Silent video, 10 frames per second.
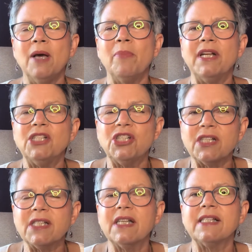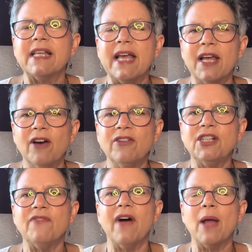But it's just because the
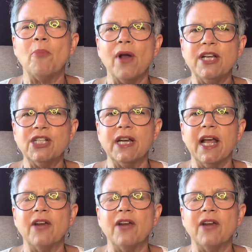energy, vibration,